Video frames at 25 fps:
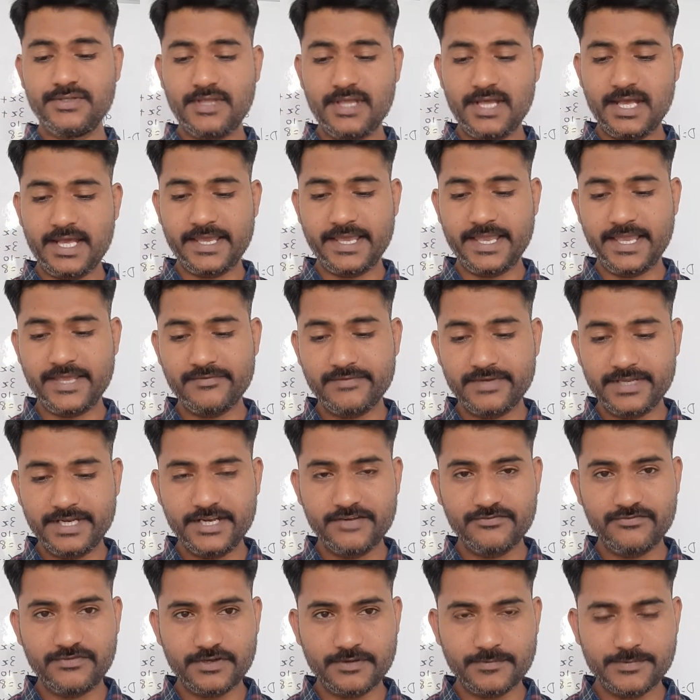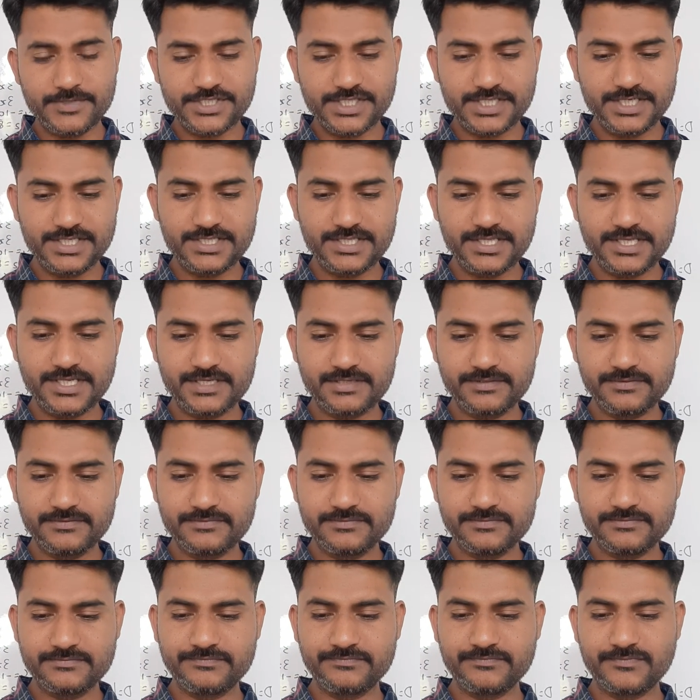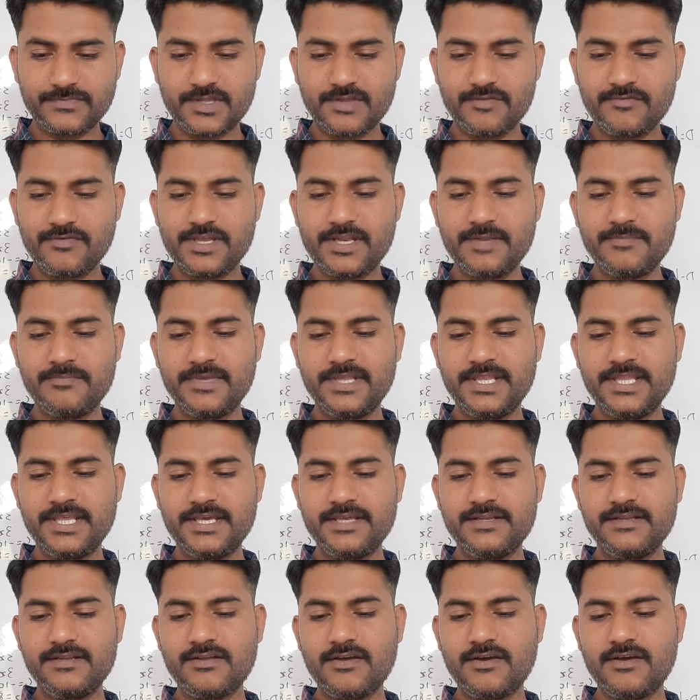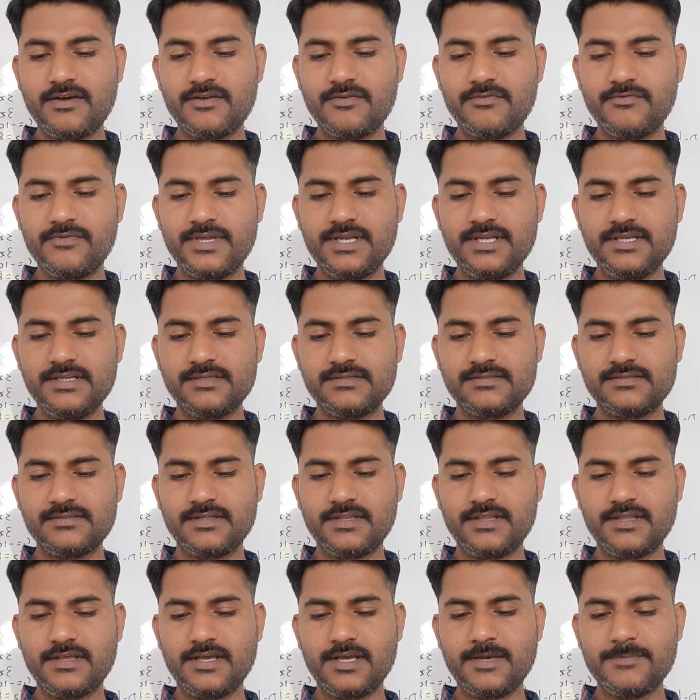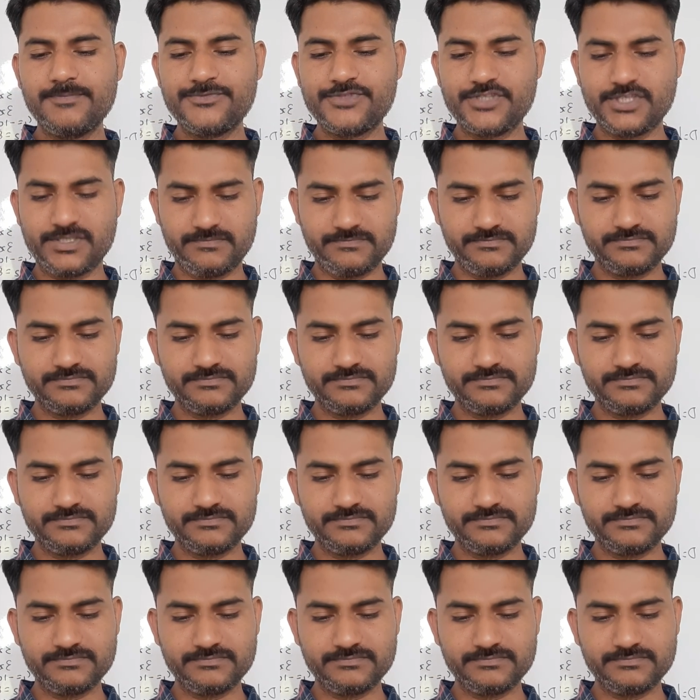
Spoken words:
Again one information is there: 1 billion or 1 abjad.